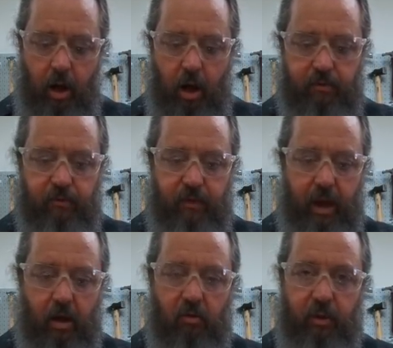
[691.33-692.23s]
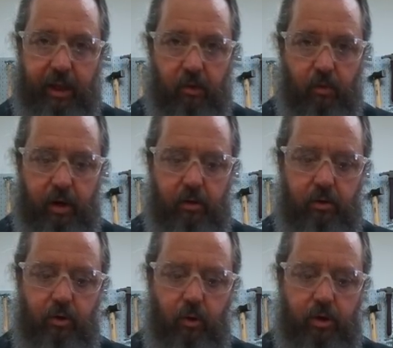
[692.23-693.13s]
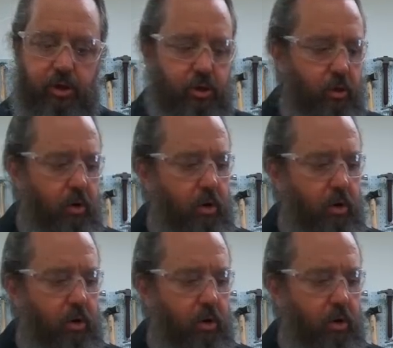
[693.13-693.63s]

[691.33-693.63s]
off valve like a regular torch.